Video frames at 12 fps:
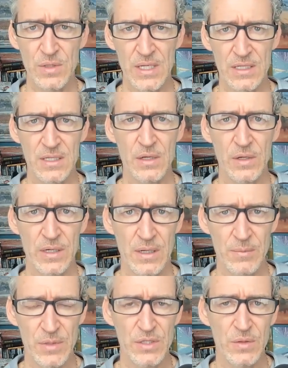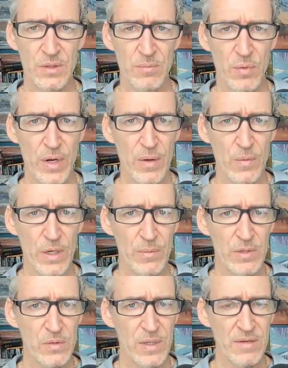You need to know your numbers. So at the point where
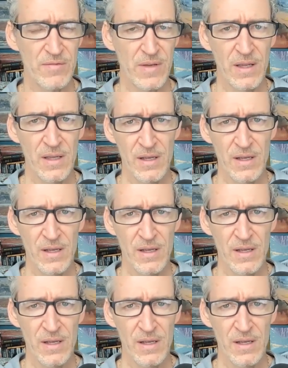you're between